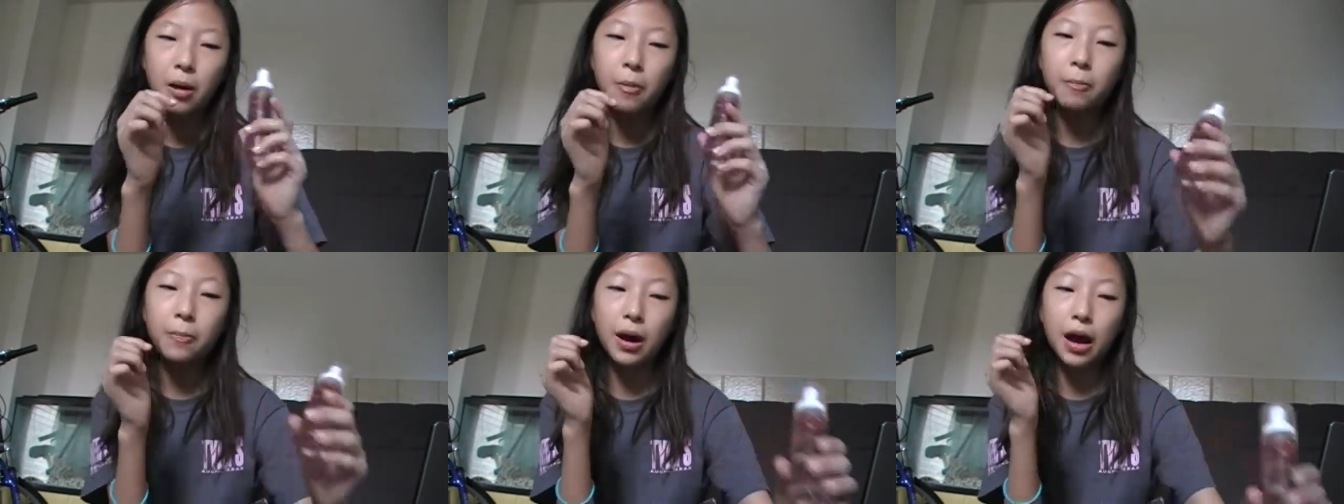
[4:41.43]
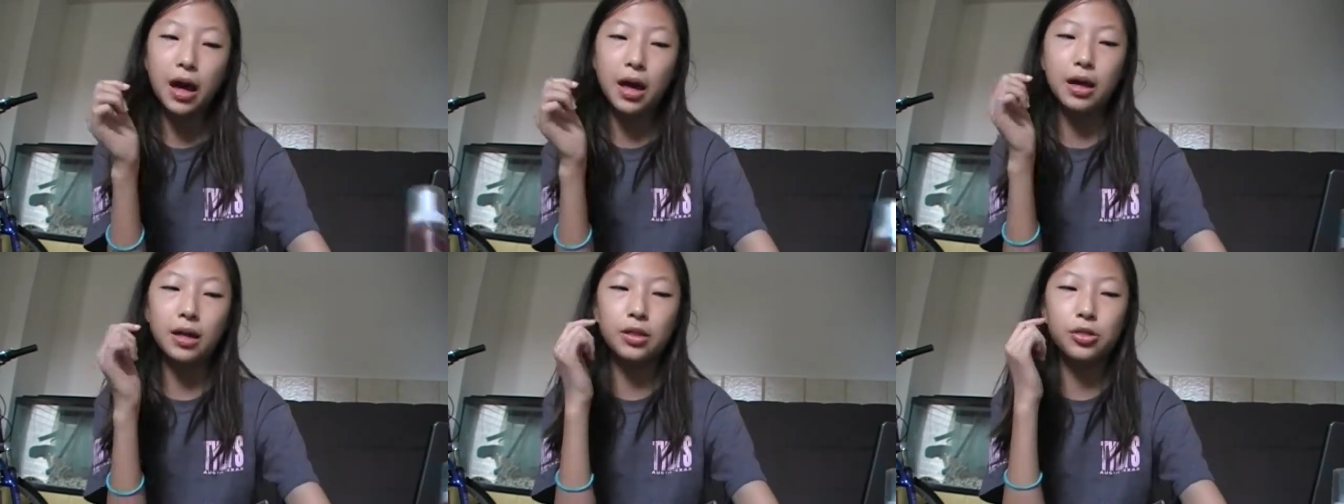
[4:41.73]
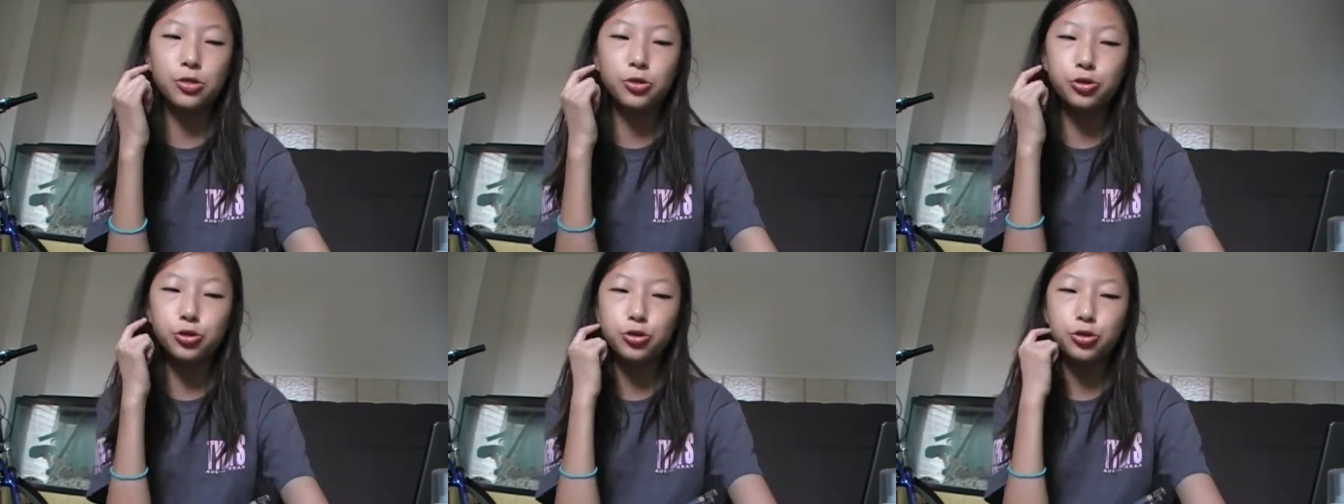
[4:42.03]

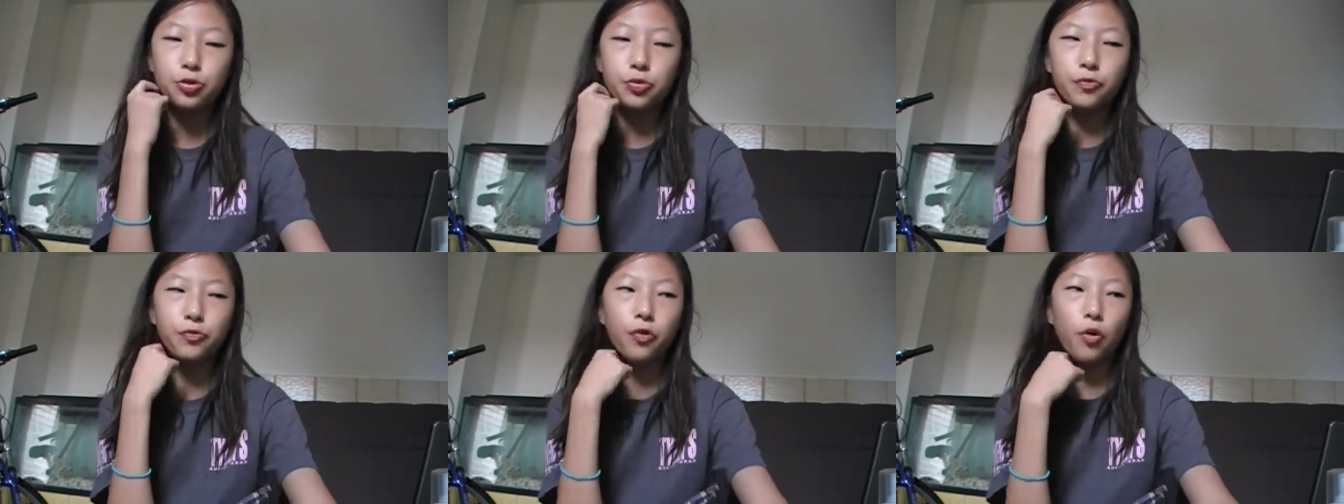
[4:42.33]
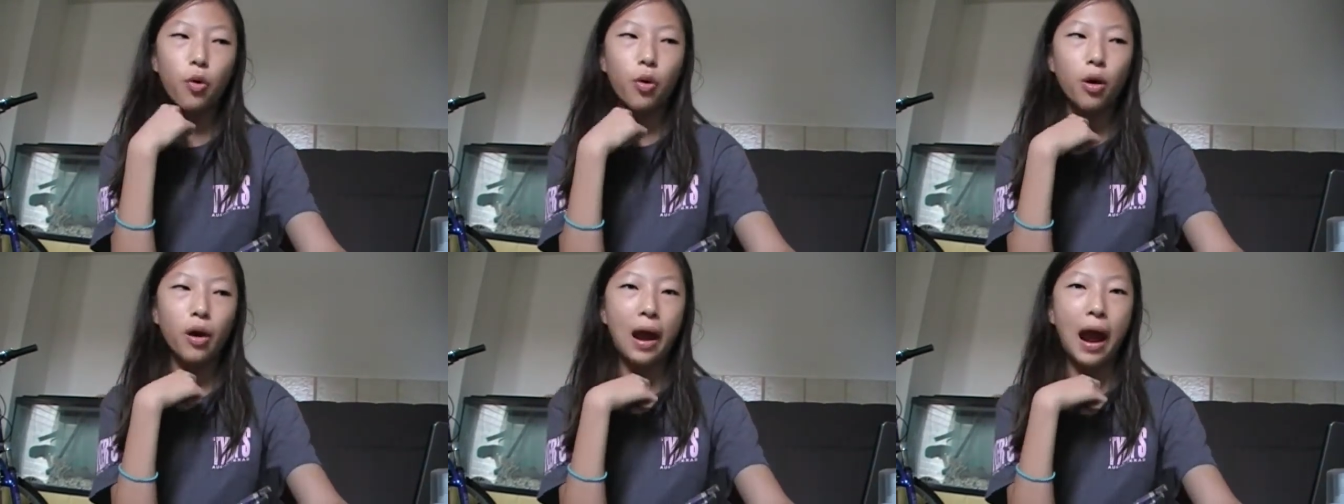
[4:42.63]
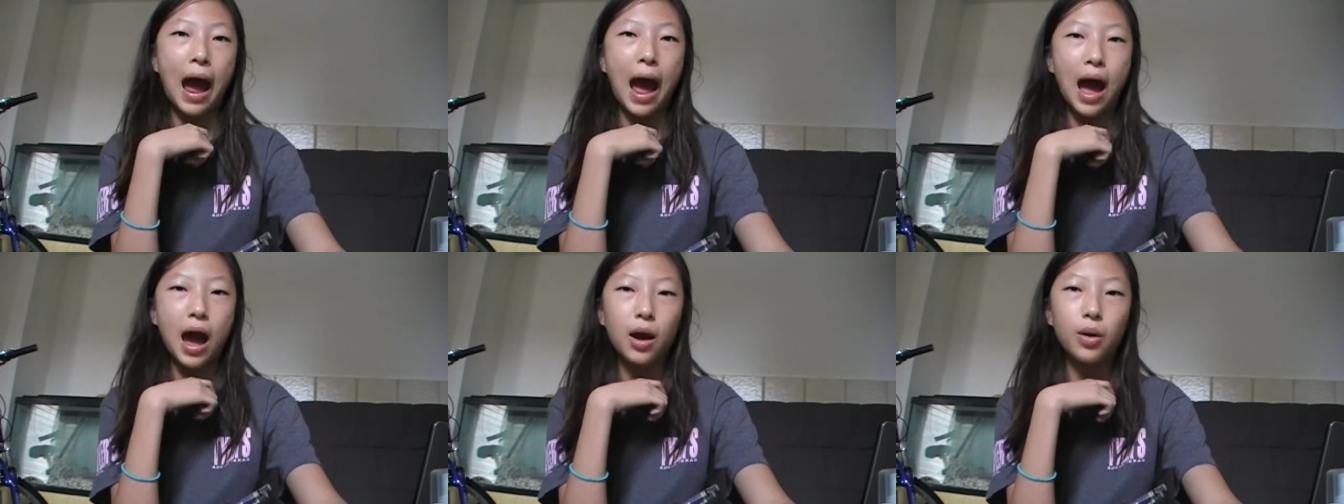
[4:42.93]
but for
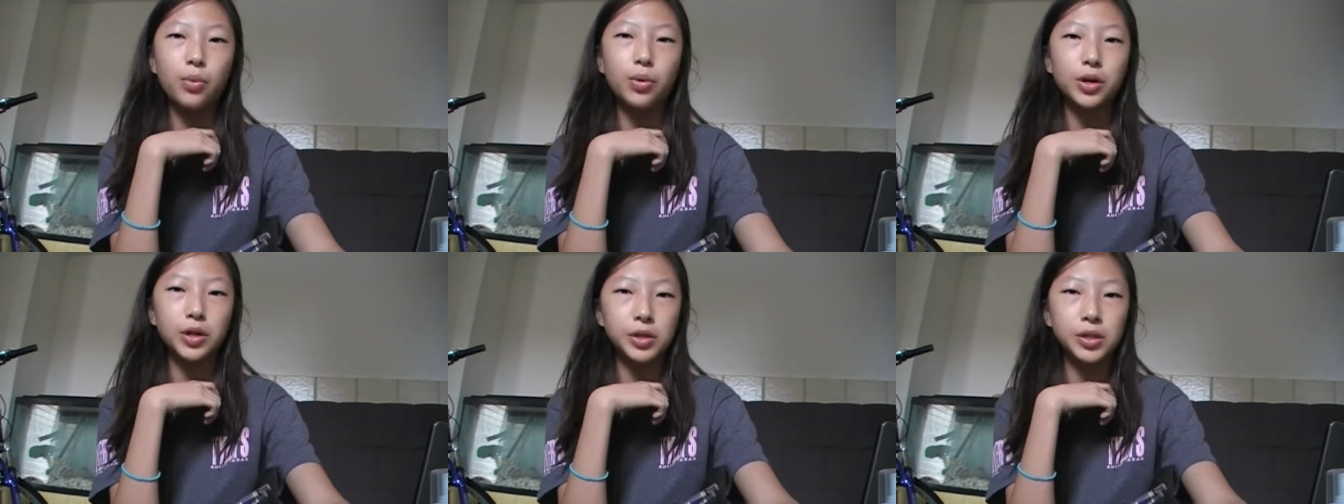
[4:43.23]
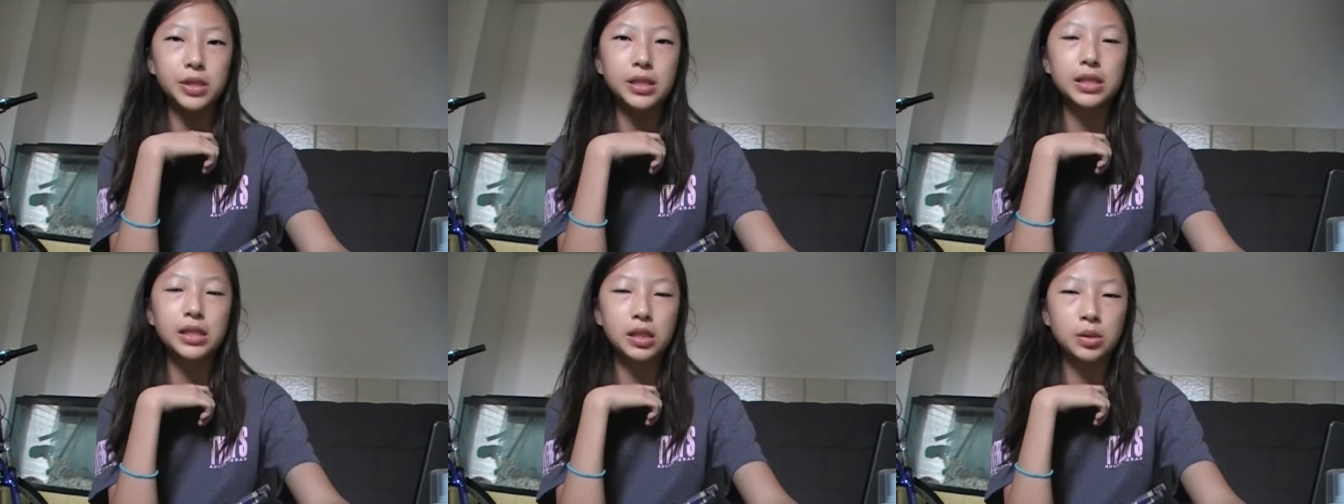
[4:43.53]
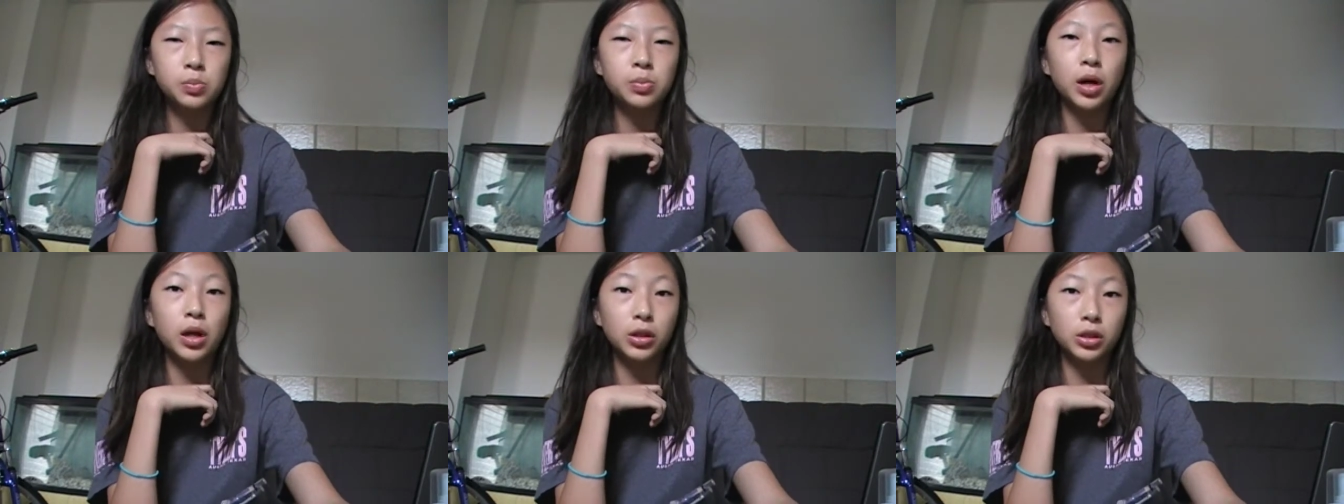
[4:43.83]
hours it
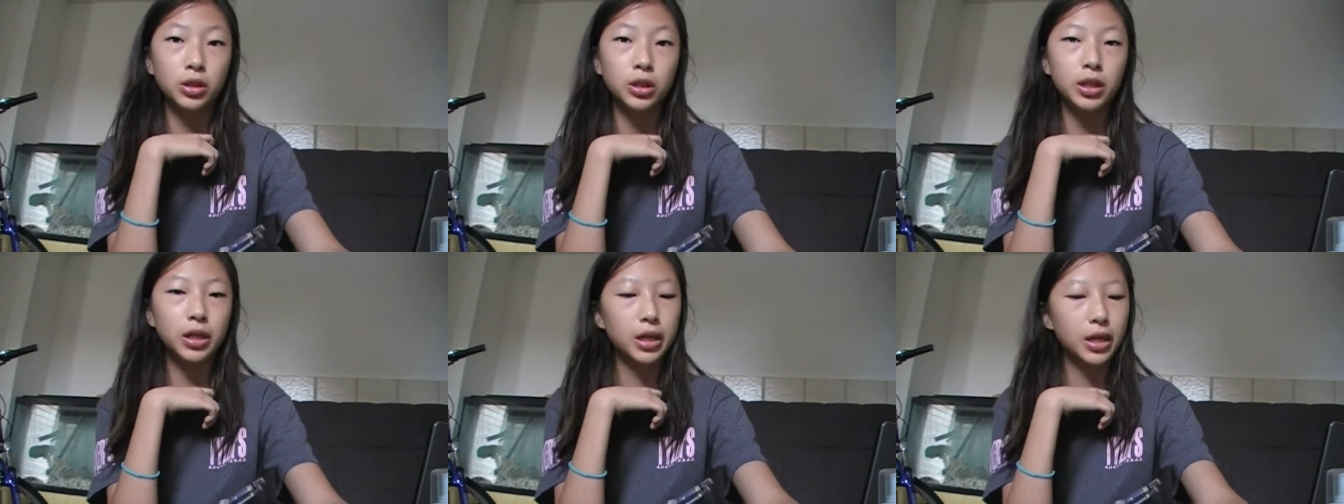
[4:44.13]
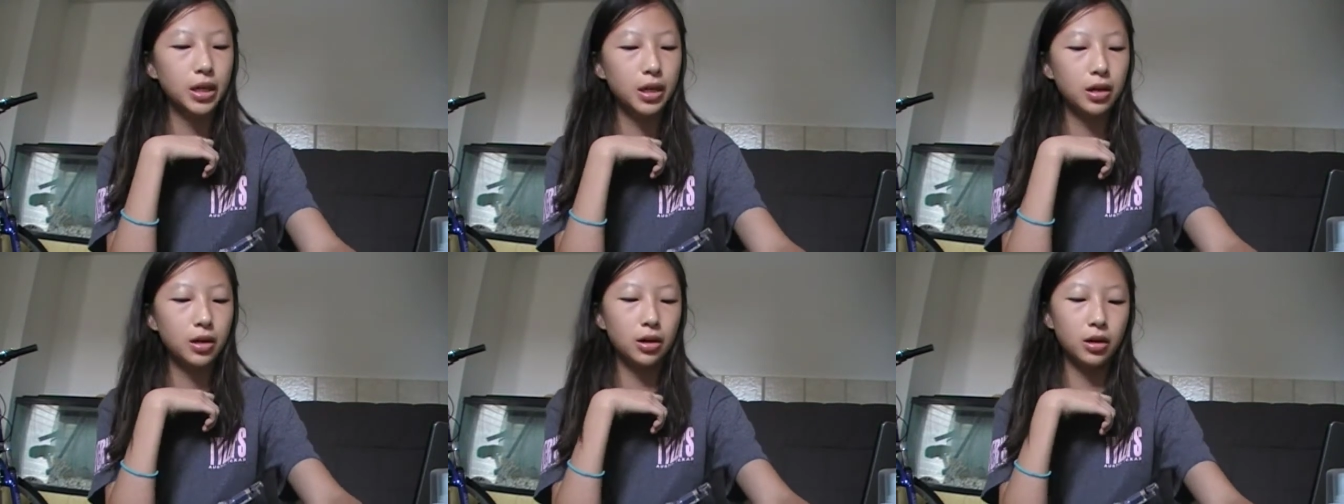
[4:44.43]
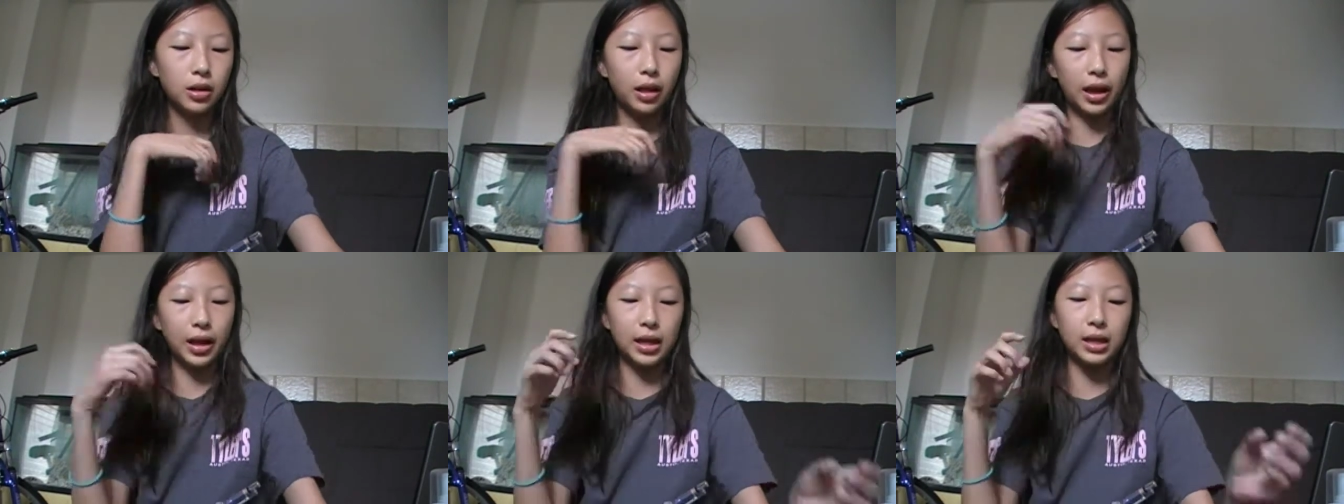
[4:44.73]
smelled good or like